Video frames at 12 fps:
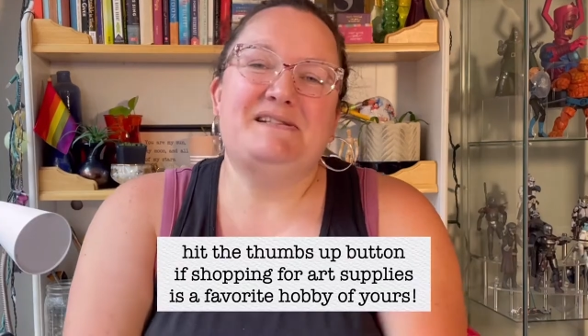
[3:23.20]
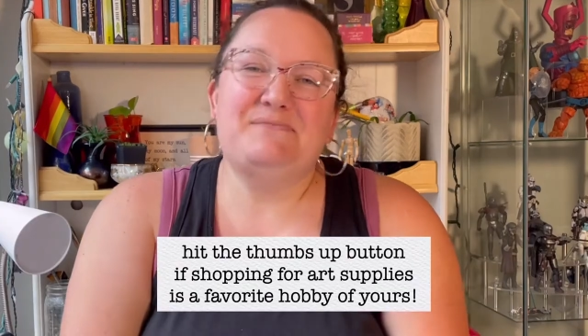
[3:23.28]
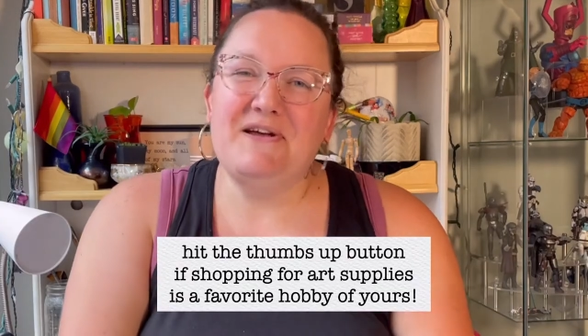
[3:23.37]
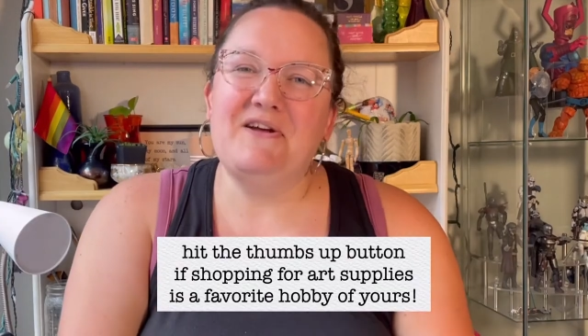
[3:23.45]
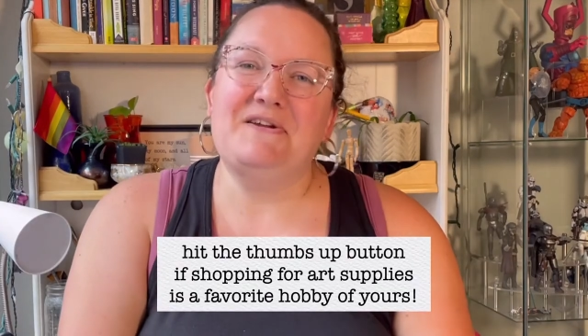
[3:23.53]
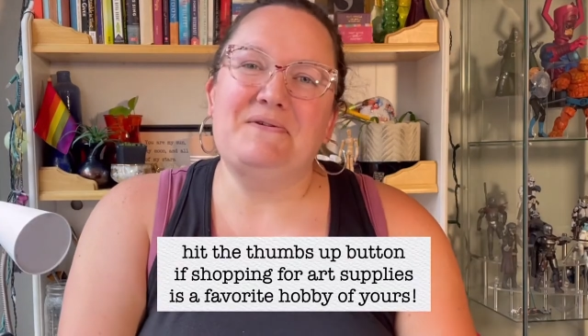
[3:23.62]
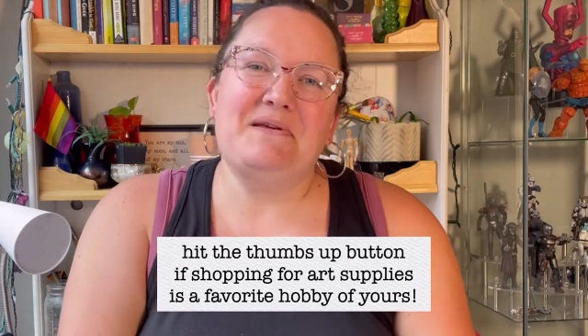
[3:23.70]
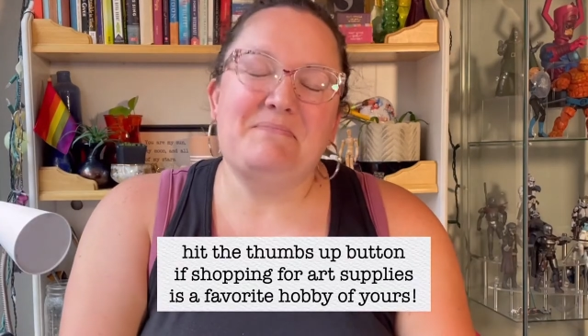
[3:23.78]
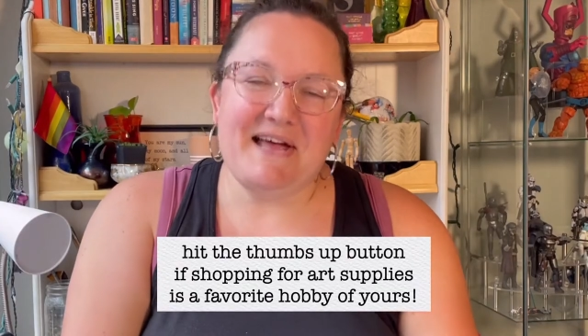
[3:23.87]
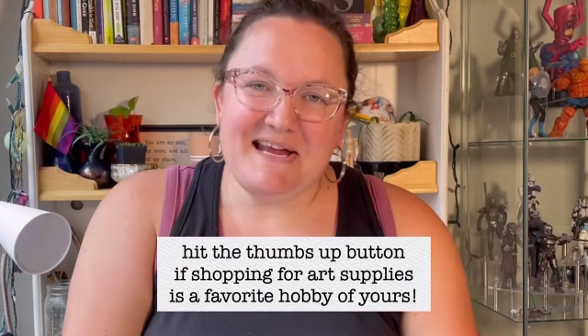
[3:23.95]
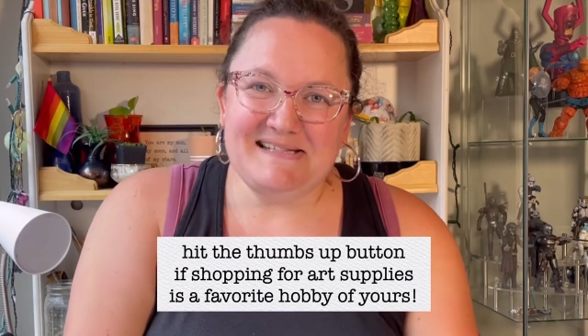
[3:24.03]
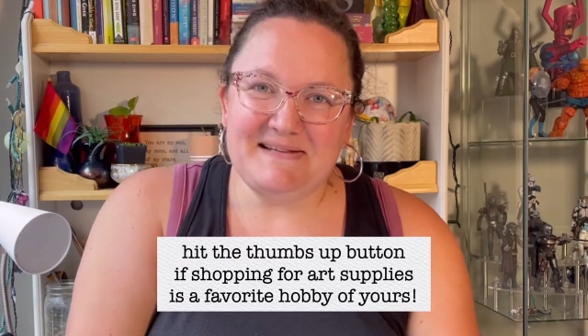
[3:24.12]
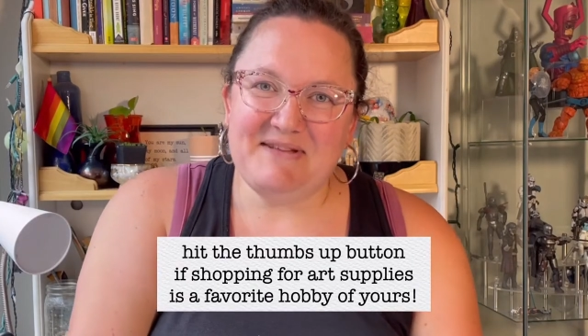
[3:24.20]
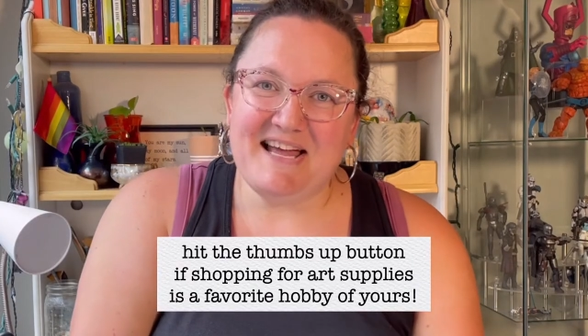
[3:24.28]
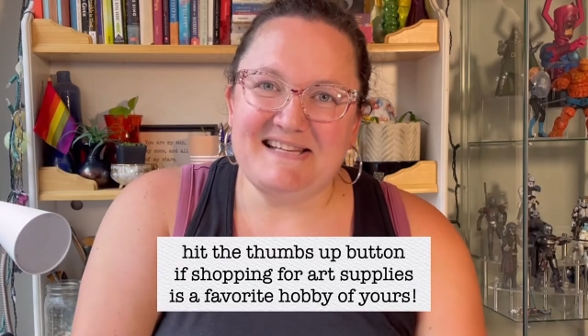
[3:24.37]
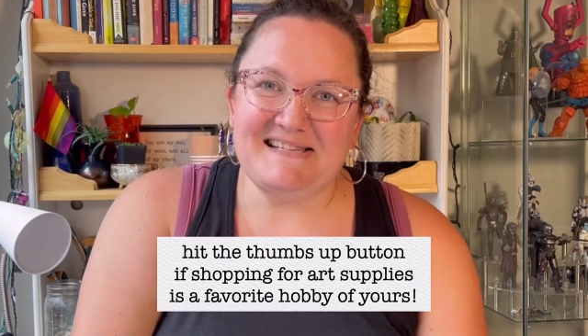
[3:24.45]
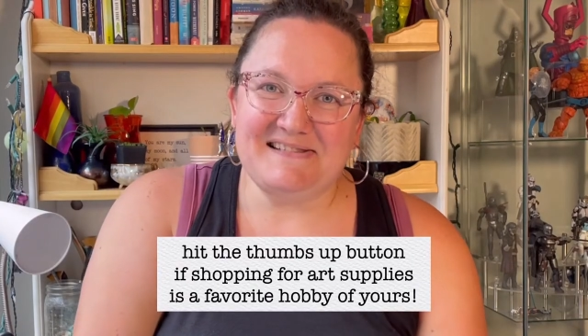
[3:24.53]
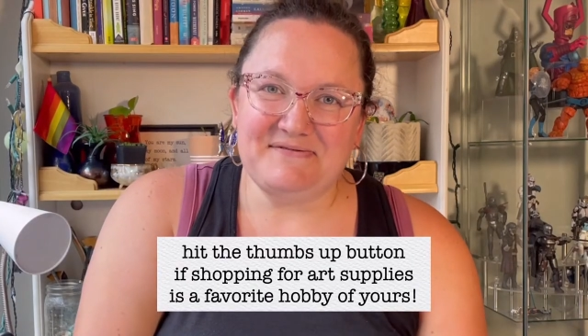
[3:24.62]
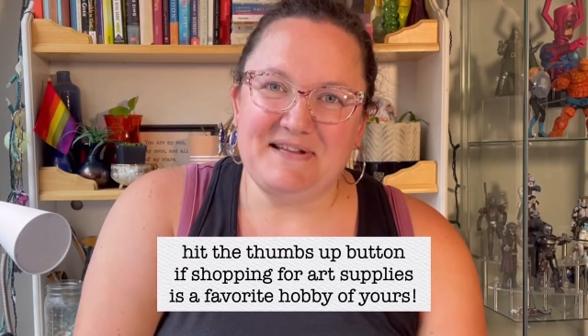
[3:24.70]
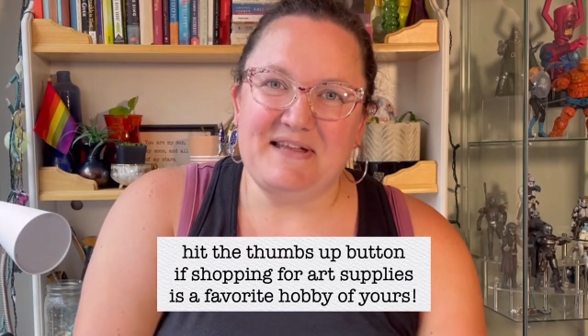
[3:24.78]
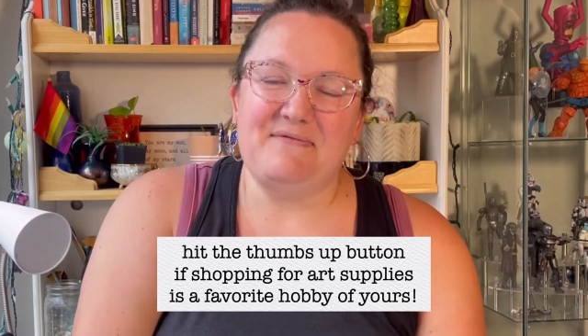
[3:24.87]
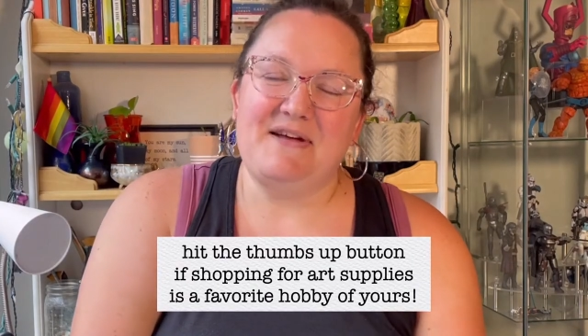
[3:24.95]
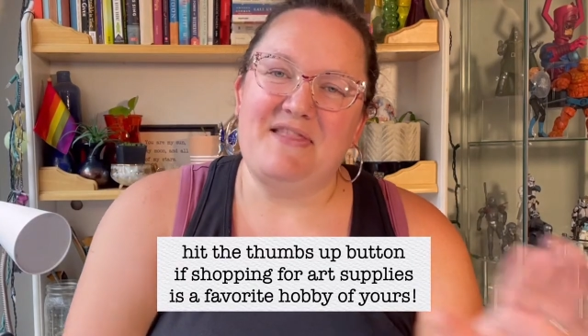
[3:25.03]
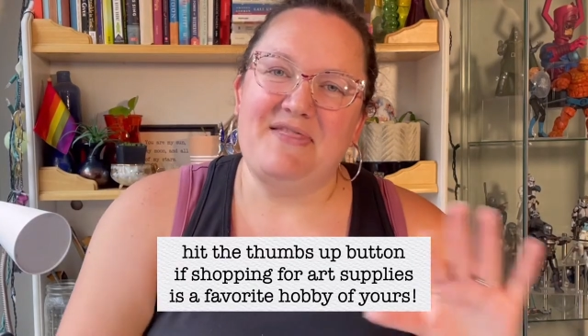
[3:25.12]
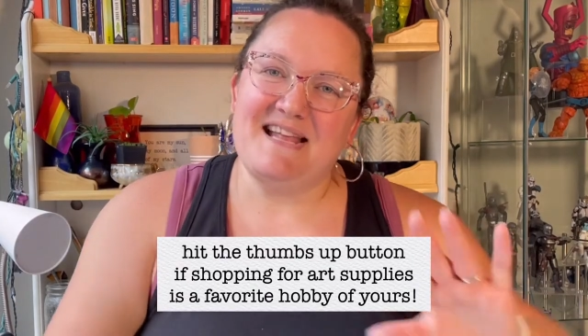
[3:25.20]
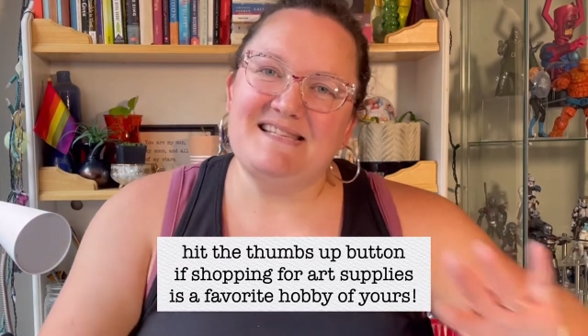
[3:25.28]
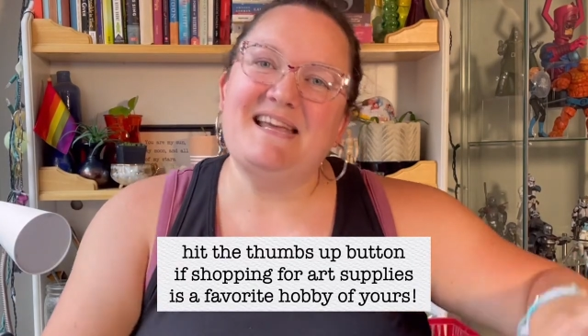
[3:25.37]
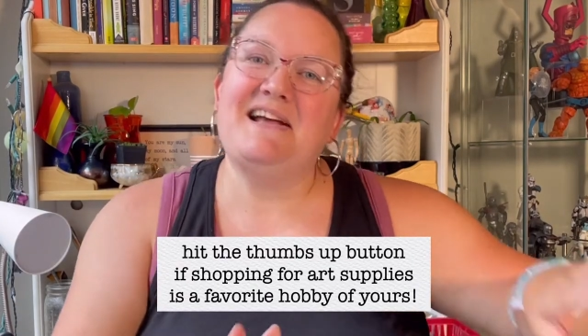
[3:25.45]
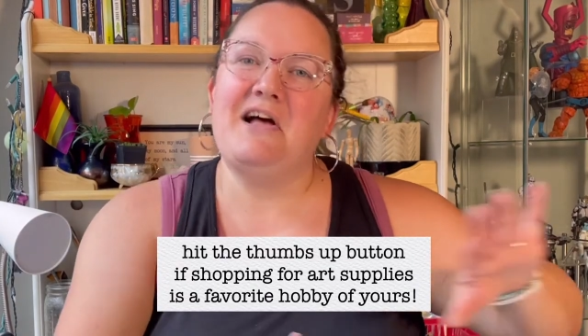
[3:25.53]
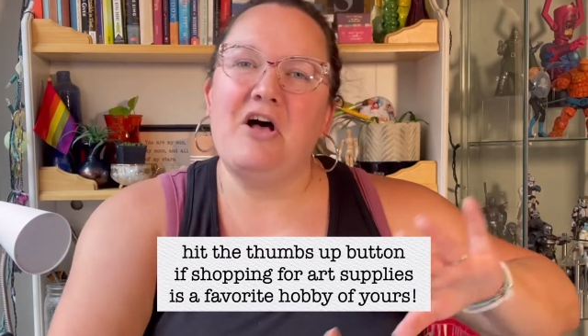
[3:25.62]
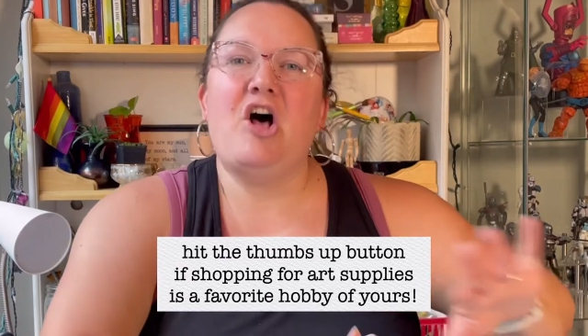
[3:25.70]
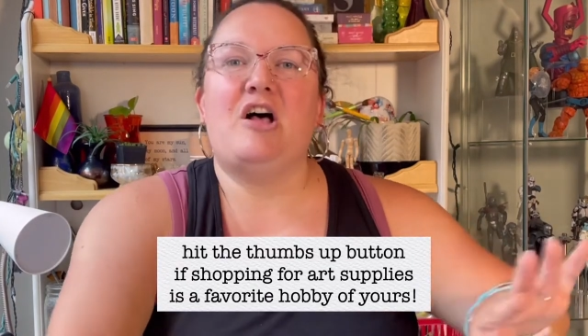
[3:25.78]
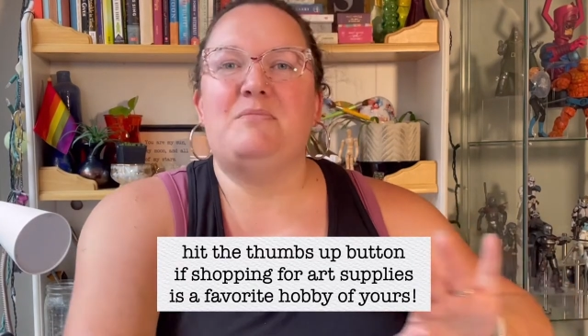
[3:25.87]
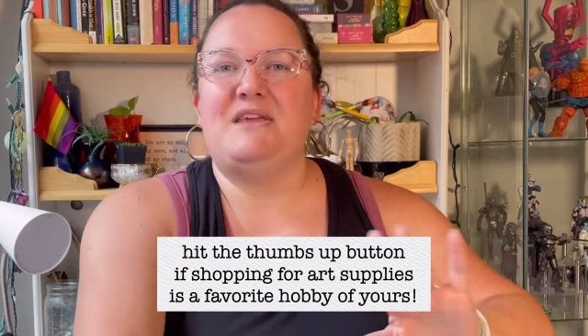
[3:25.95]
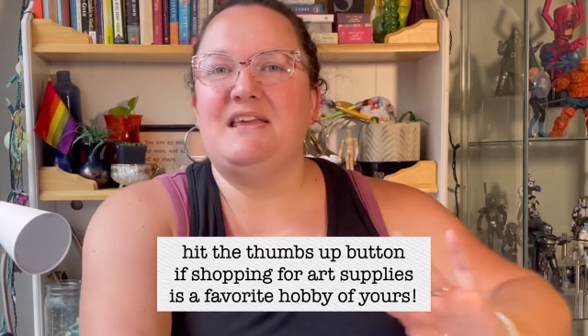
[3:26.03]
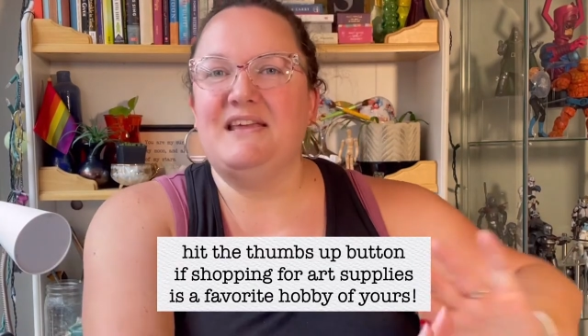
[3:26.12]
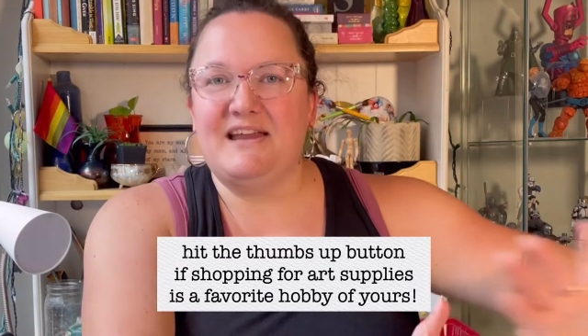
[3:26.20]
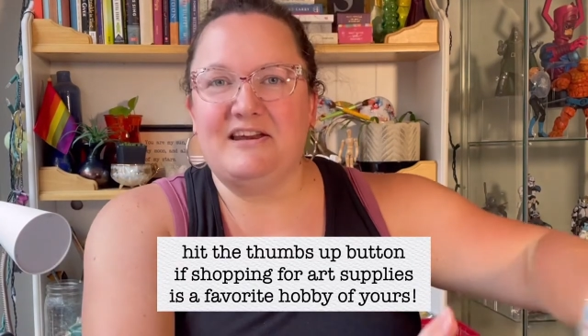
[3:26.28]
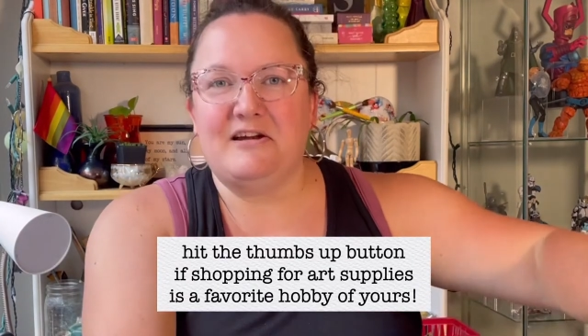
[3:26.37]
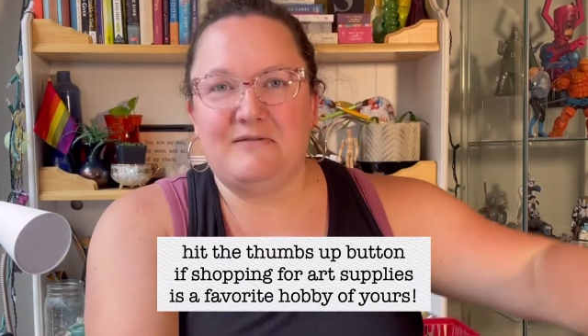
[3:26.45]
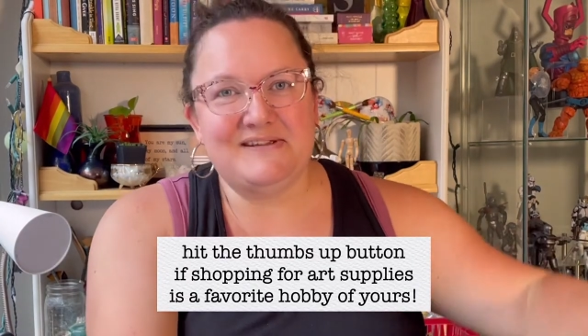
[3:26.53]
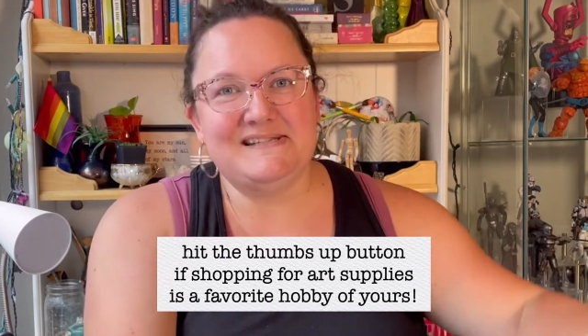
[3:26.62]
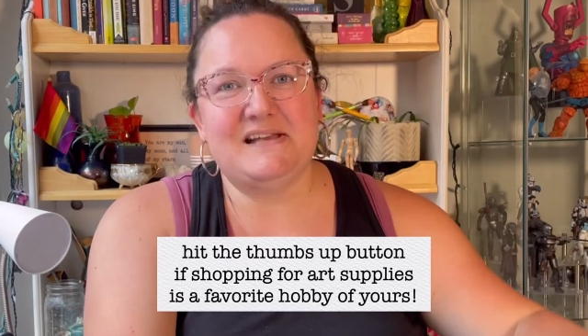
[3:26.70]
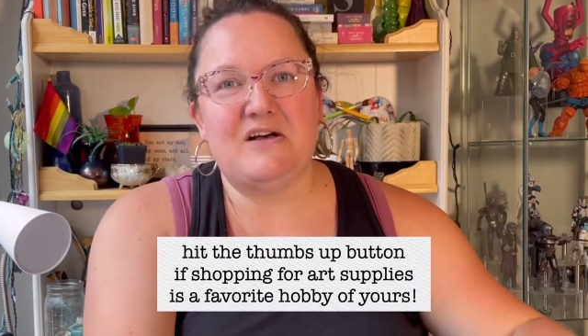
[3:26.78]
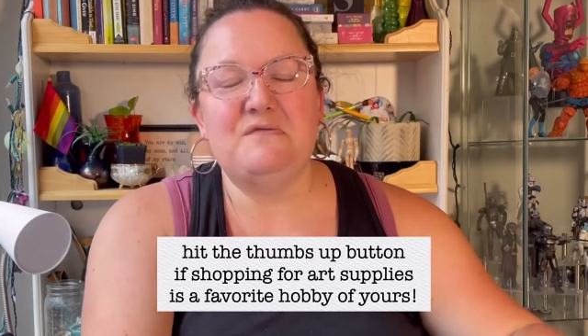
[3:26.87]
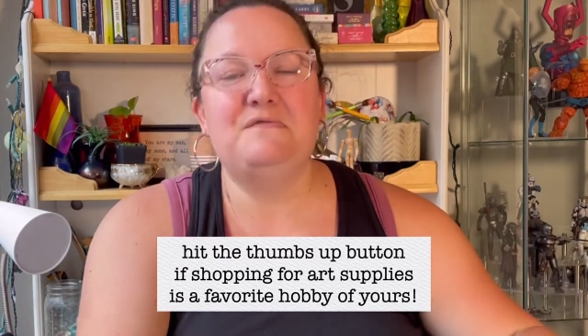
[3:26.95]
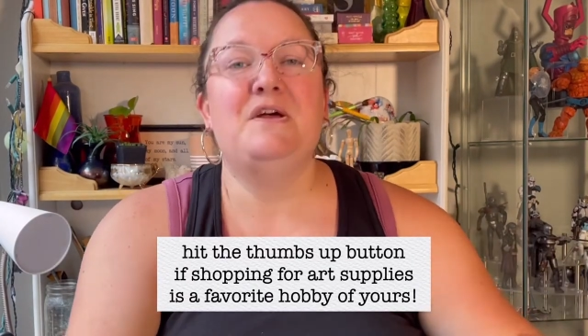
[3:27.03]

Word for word: we all know that buying supplies is really fun. That's like a hobby in and of itself.